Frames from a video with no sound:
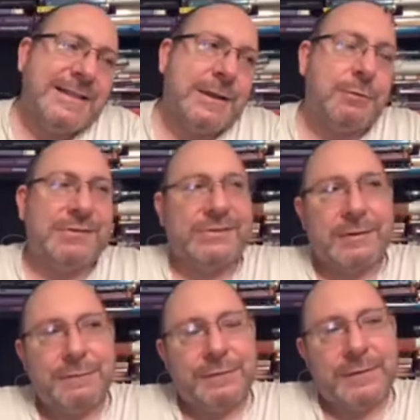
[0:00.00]
There is
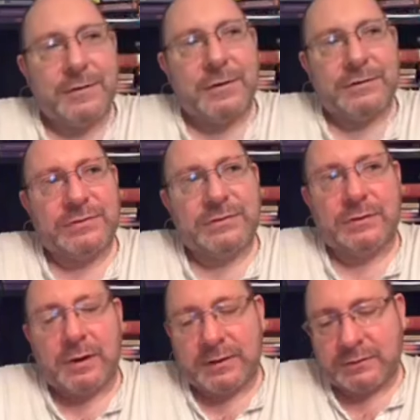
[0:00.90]
something I
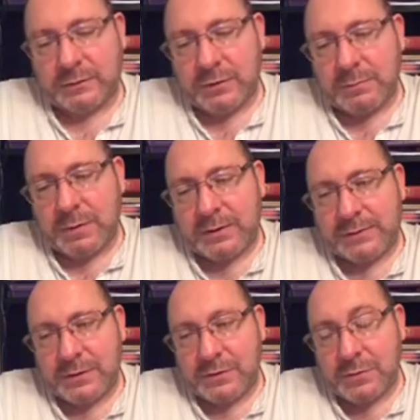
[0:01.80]
started doing, but I
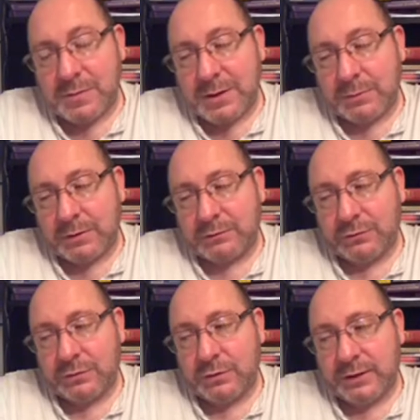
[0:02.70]
don't know, maybe I
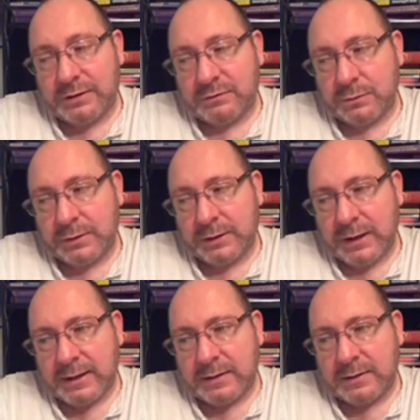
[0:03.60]
should look into it
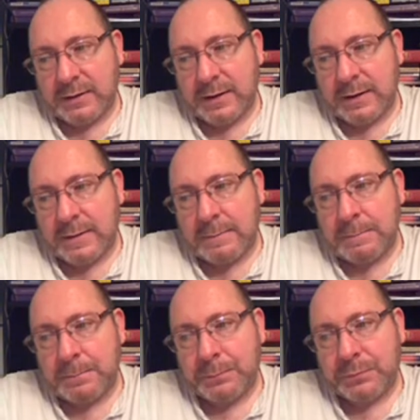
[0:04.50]
again. um,